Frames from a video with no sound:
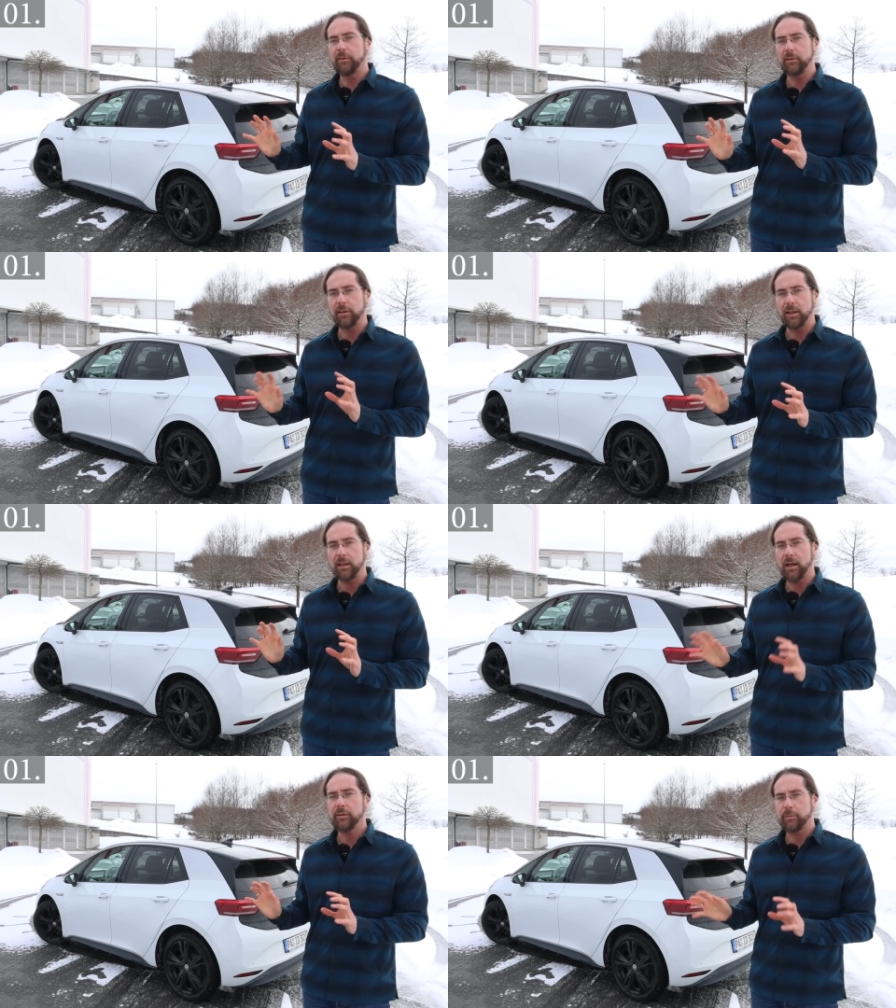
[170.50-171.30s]
a
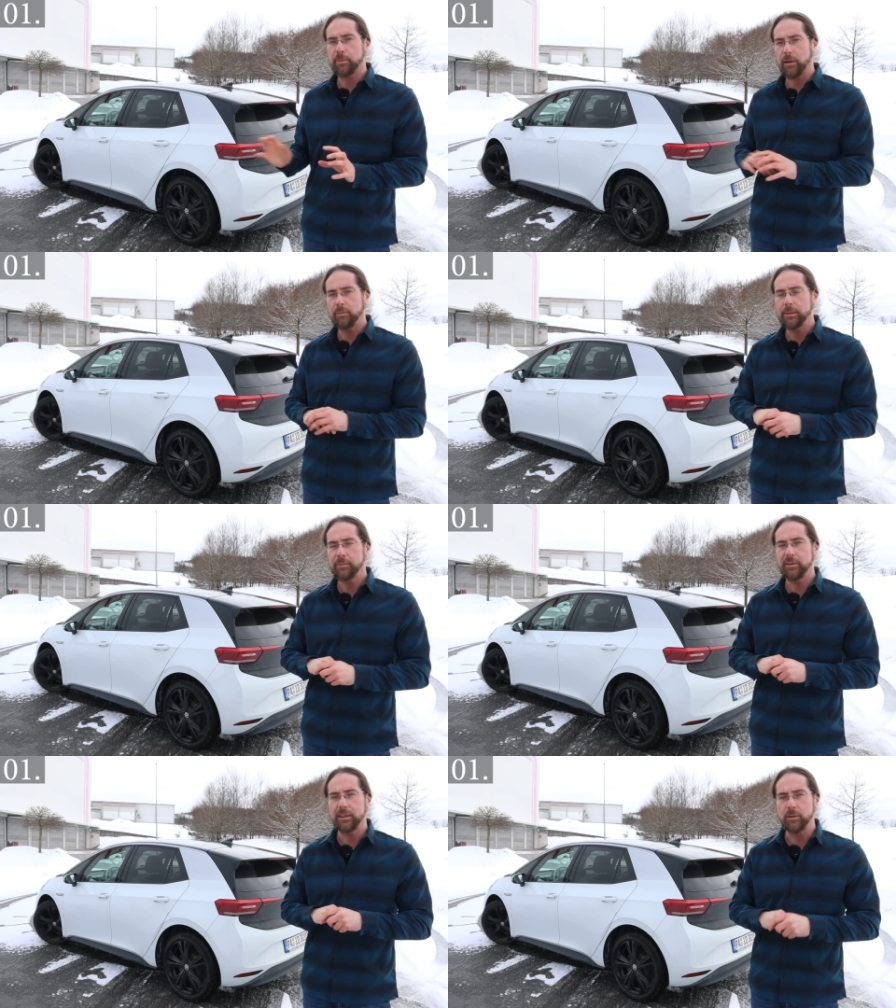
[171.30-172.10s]
lot of
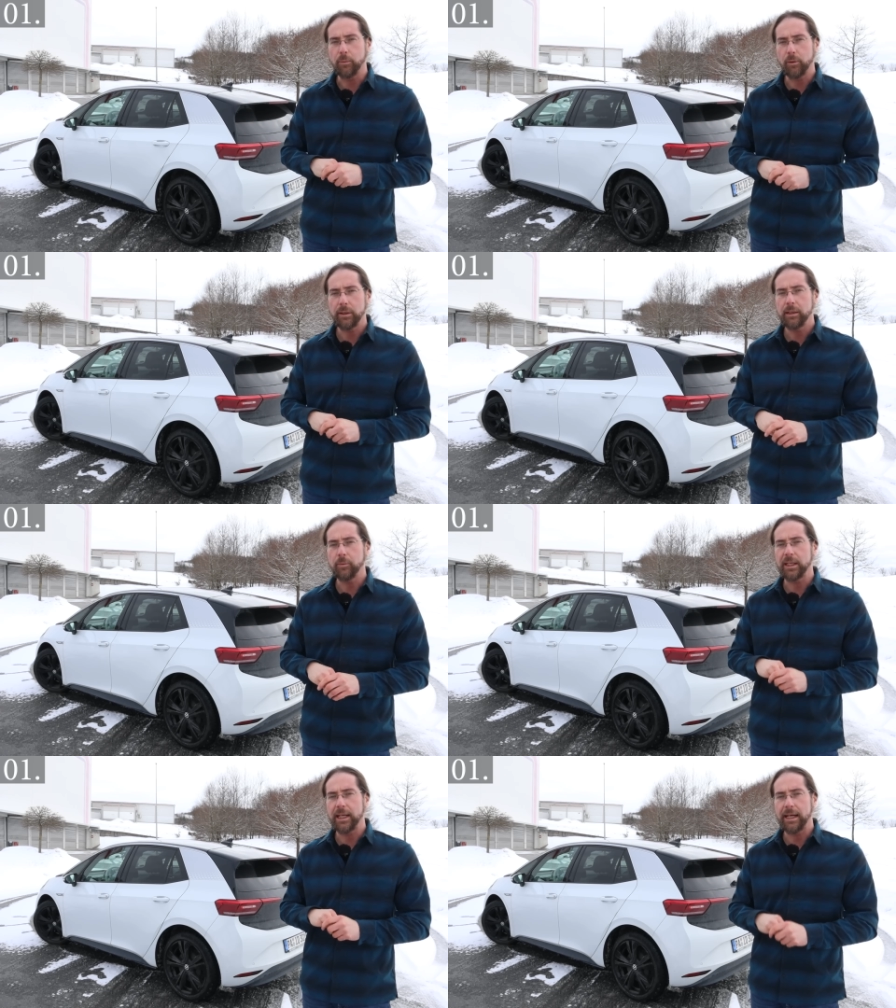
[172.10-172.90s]
problems in the morning
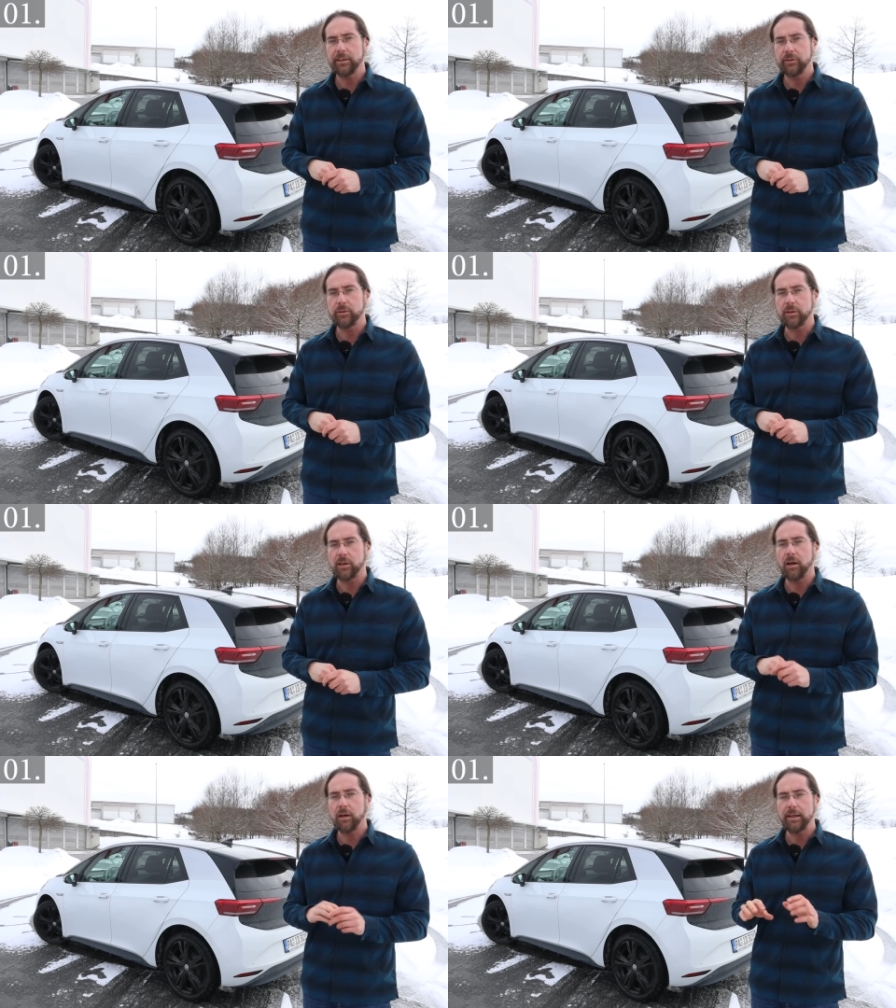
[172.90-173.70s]
when I got into the
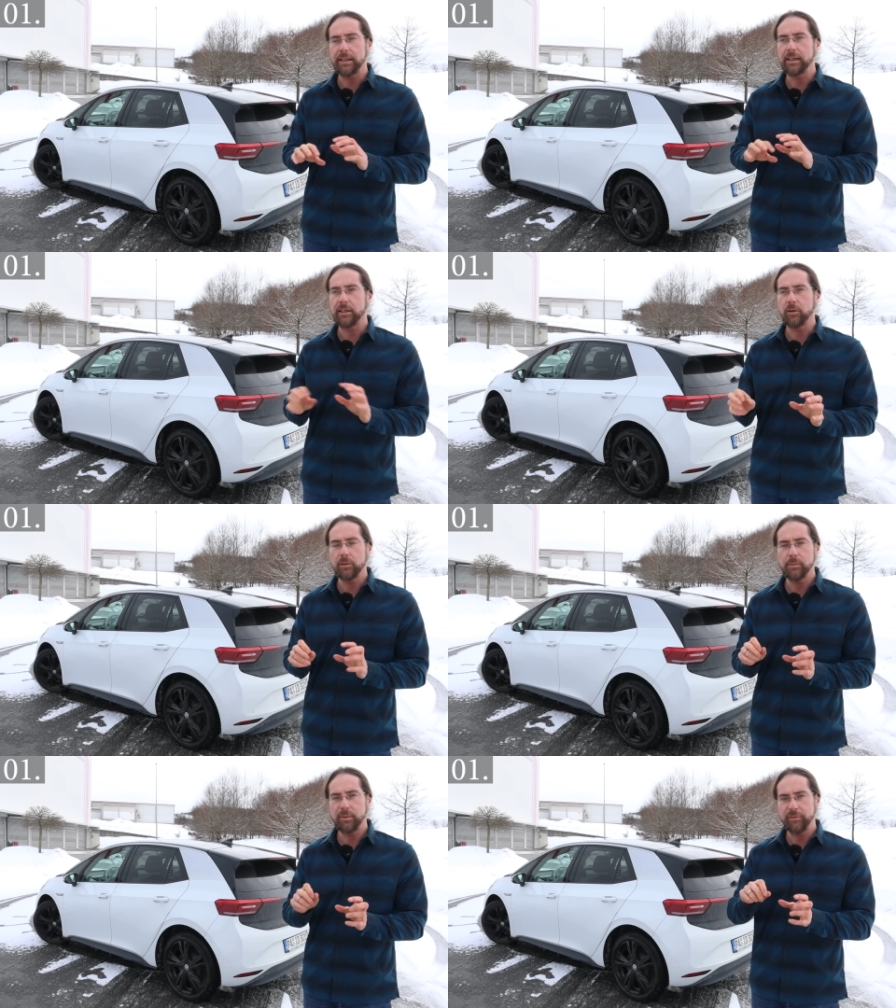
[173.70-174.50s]
car, and they can
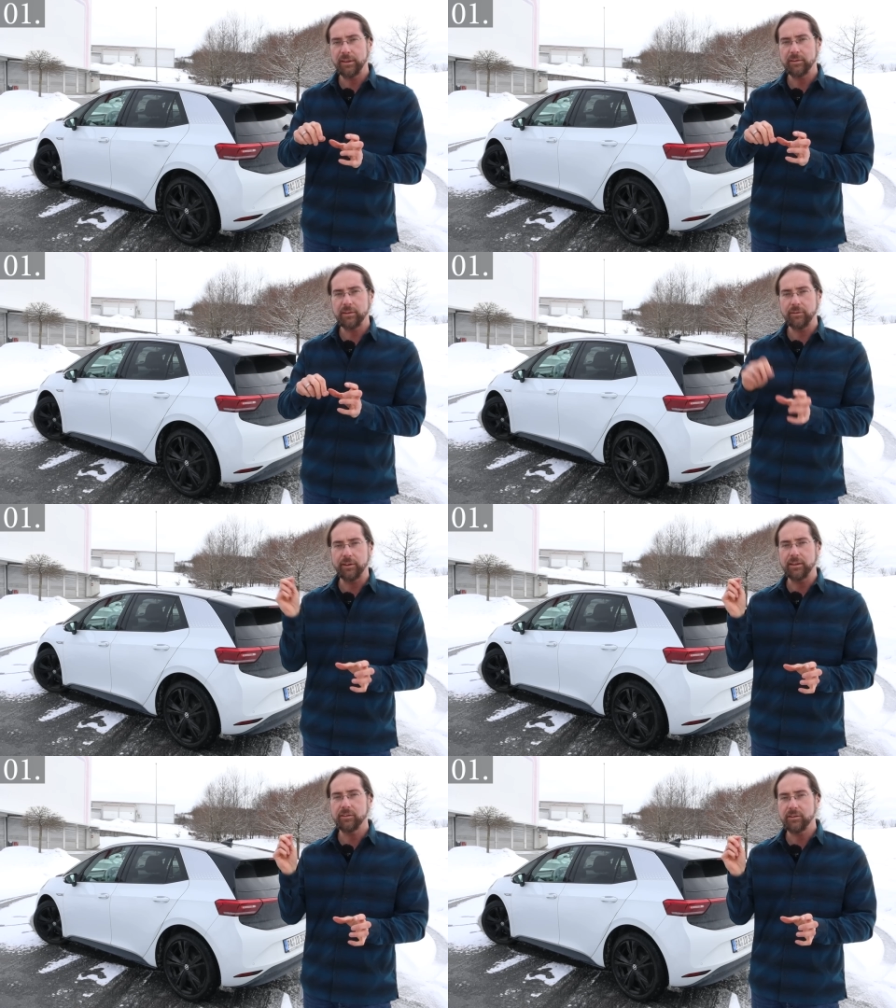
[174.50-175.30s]
only be fixed if
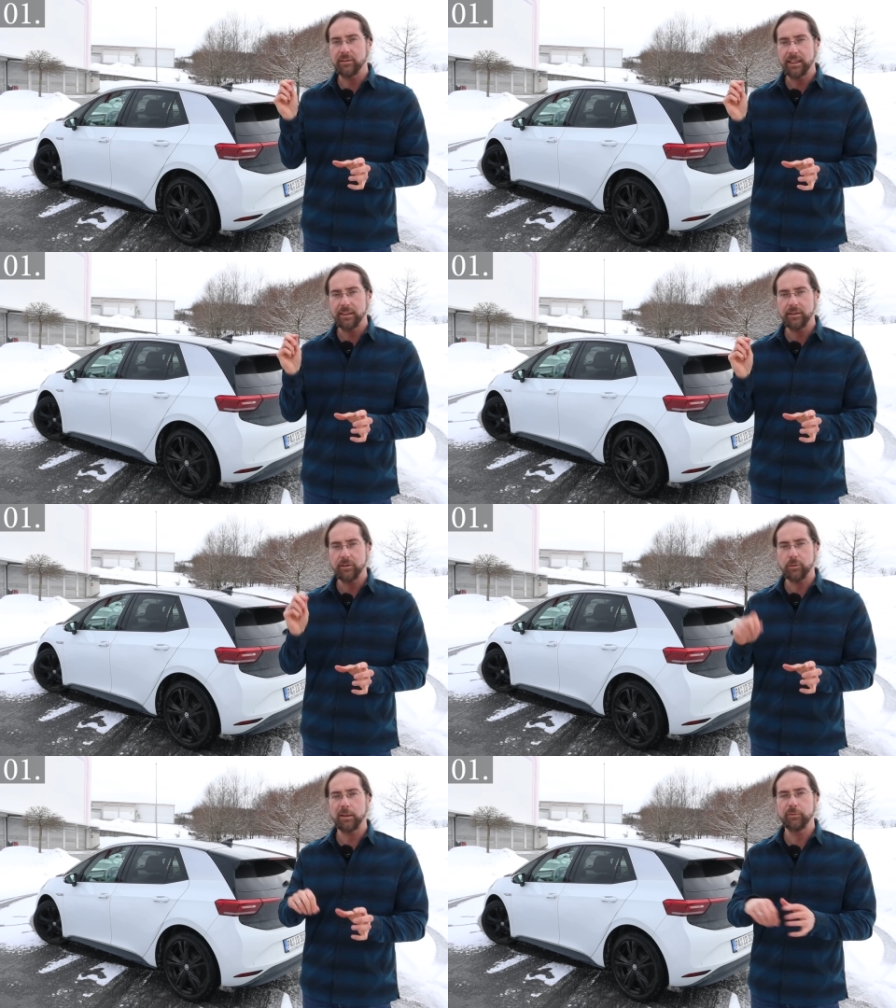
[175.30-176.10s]
I disconnected the
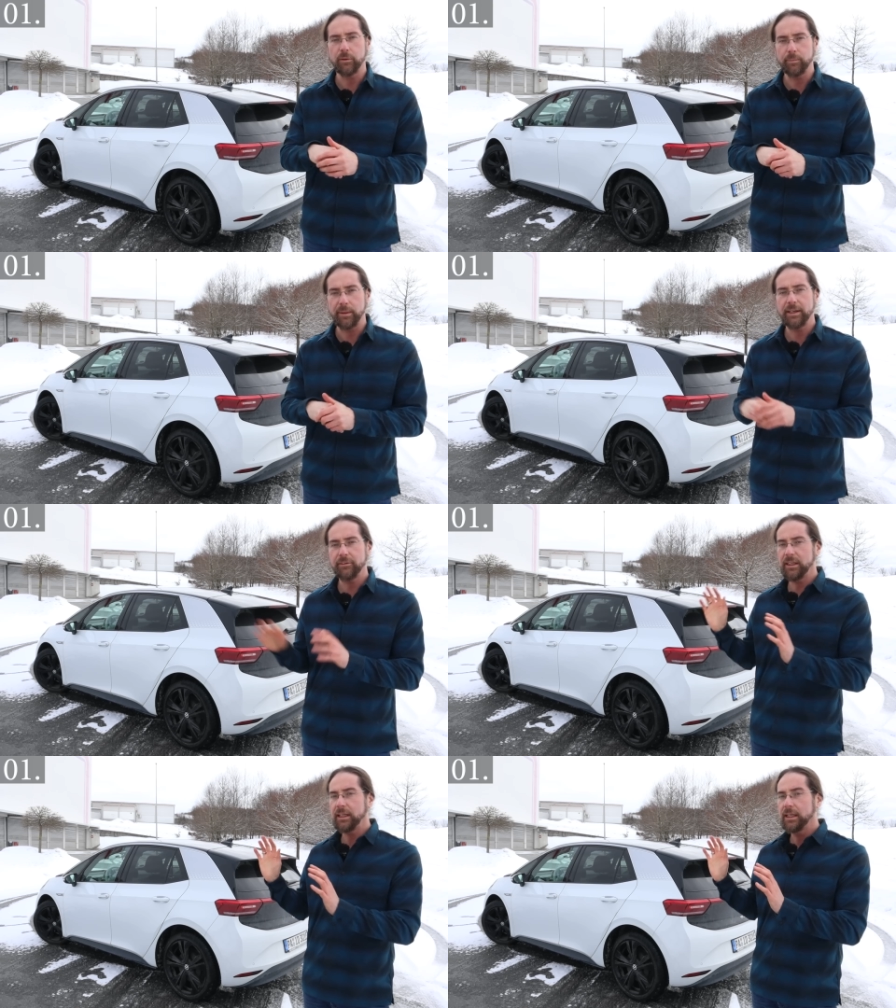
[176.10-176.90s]
12-volt
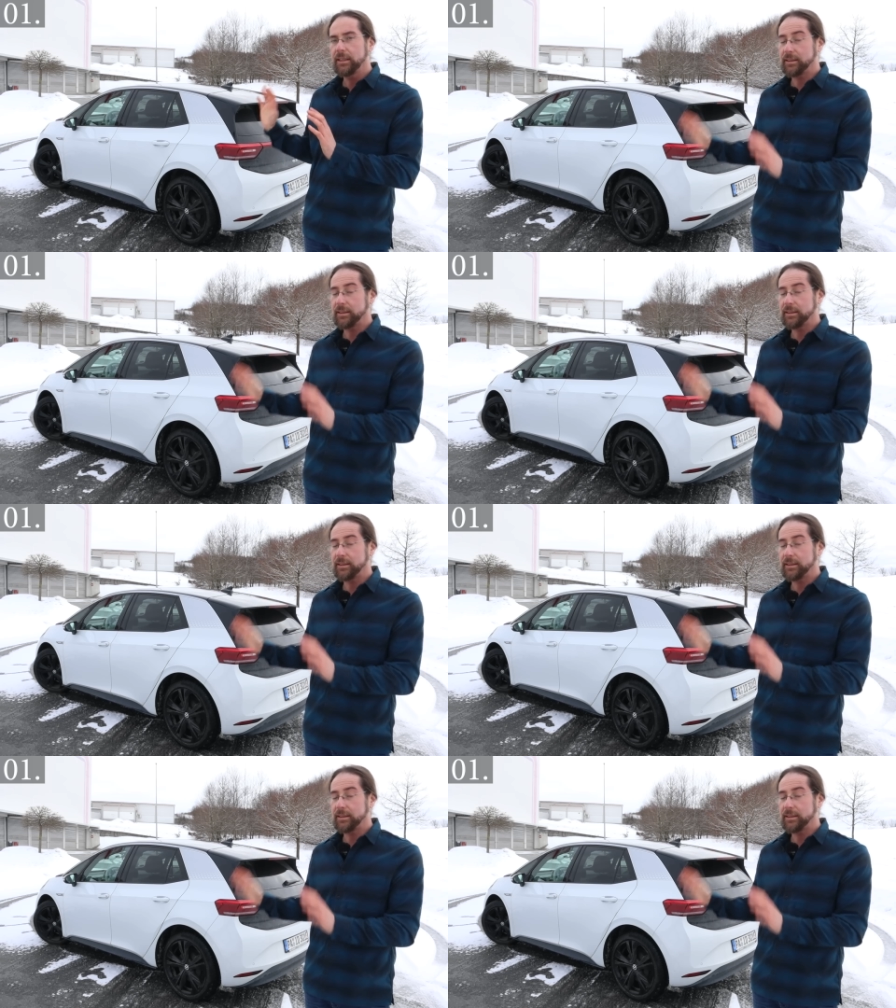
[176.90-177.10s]
battery.